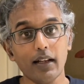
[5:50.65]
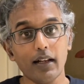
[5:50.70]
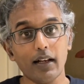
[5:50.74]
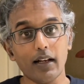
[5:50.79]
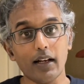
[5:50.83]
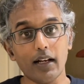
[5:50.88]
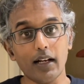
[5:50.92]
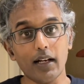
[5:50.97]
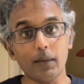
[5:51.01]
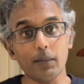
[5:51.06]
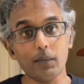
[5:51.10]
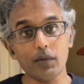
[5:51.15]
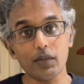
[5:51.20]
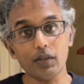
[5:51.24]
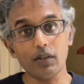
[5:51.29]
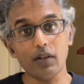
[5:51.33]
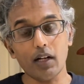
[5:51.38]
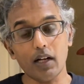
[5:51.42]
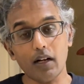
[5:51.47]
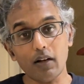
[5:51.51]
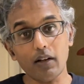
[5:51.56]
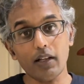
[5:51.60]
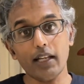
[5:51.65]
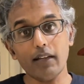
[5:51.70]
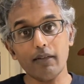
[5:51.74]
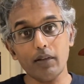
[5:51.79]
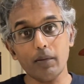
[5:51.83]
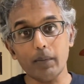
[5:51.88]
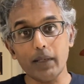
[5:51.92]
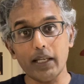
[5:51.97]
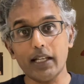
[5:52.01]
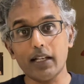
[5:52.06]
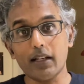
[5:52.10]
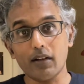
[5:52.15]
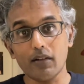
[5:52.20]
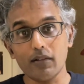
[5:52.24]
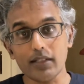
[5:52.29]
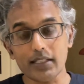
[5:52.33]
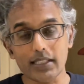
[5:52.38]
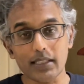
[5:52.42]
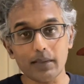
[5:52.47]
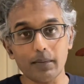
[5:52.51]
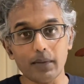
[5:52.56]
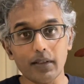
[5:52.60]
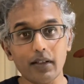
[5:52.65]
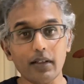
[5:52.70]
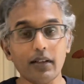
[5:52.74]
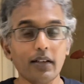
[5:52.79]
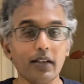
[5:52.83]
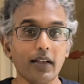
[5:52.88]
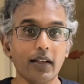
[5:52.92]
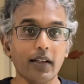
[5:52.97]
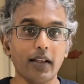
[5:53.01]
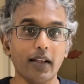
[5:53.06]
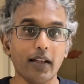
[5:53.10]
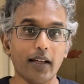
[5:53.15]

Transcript: Um, so how can we make it look similar?